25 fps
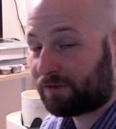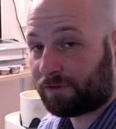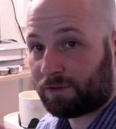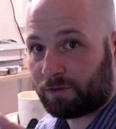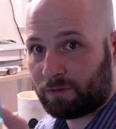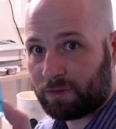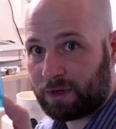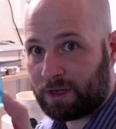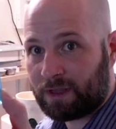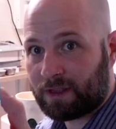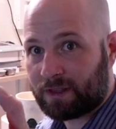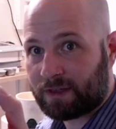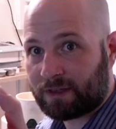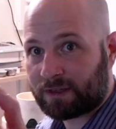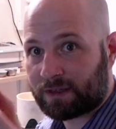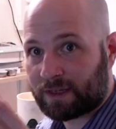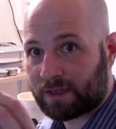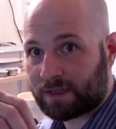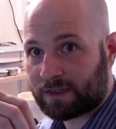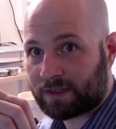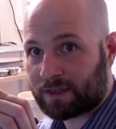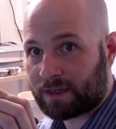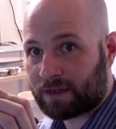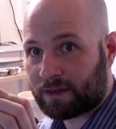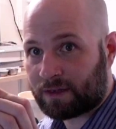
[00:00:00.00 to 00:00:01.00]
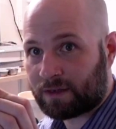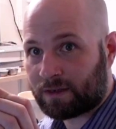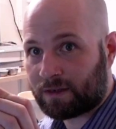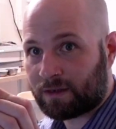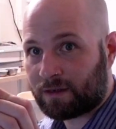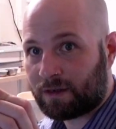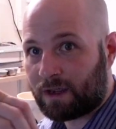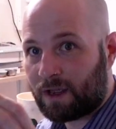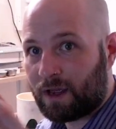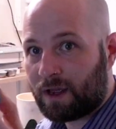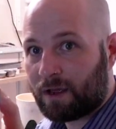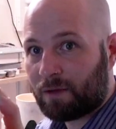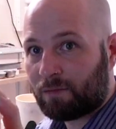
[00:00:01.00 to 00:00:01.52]
For me, this is
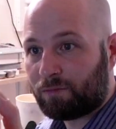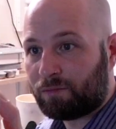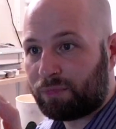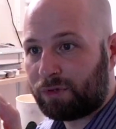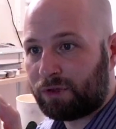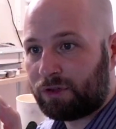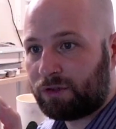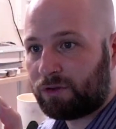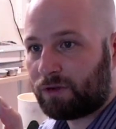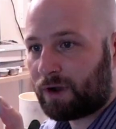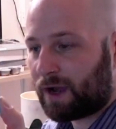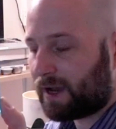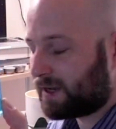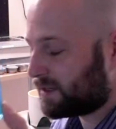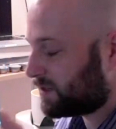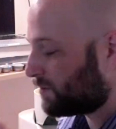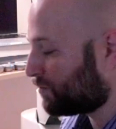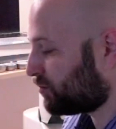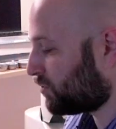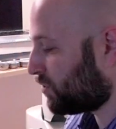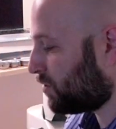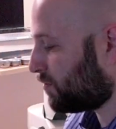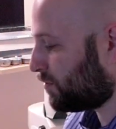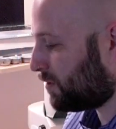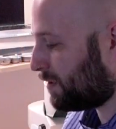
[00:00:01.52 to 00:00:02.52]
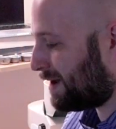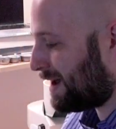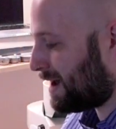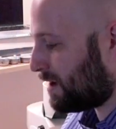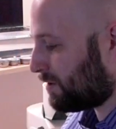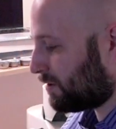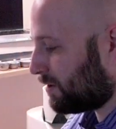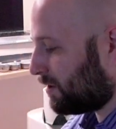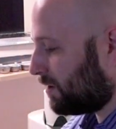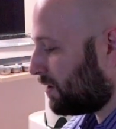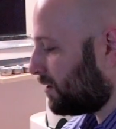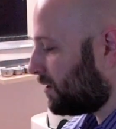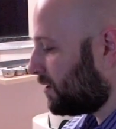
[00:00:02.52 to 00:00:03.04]
a blue isopropyl
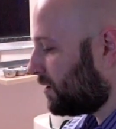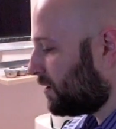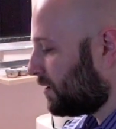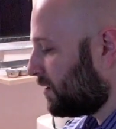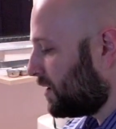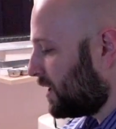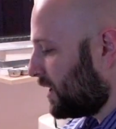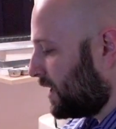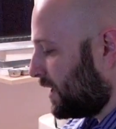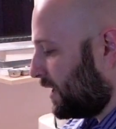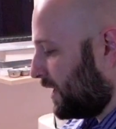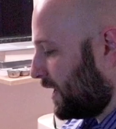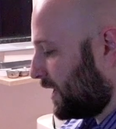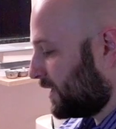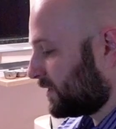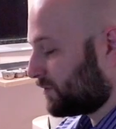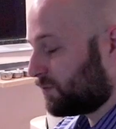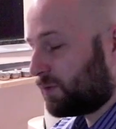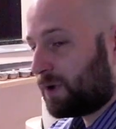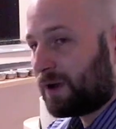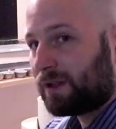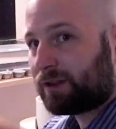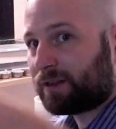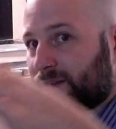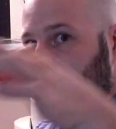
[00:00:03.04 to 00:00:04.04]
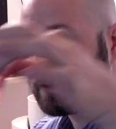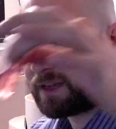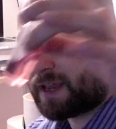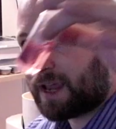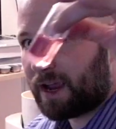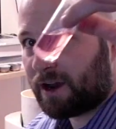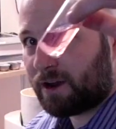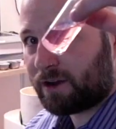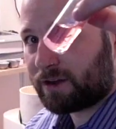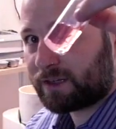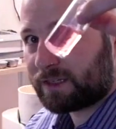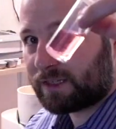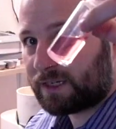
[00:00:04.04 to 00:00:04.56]
alcohol as well as
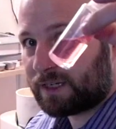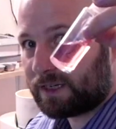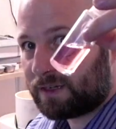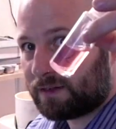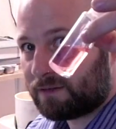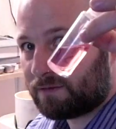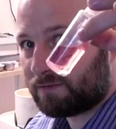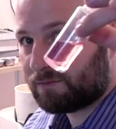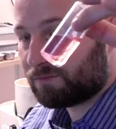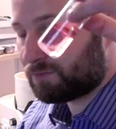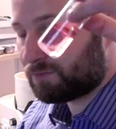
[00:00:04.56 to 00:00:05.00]
kerosene,